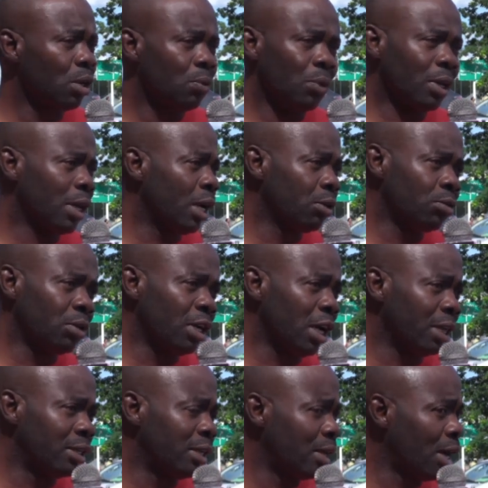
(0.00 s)
we can't rule
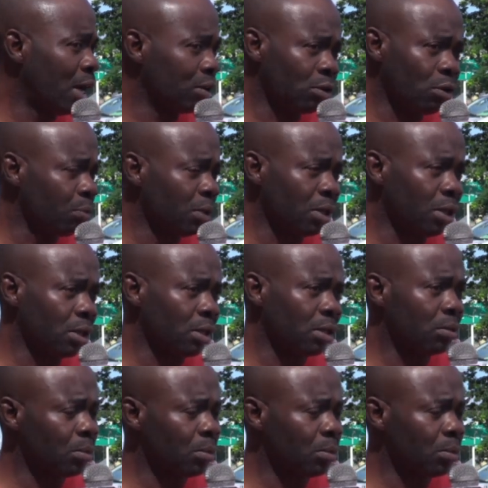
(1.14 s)
that out completely.